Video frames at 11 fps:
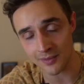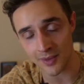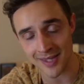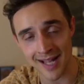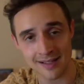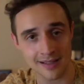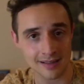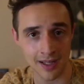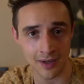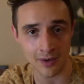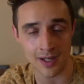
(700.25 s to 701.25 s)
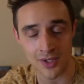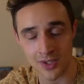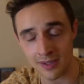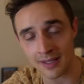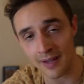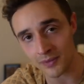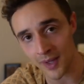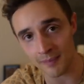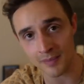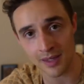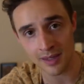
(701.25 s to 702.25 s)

with that incarnation and lifetime.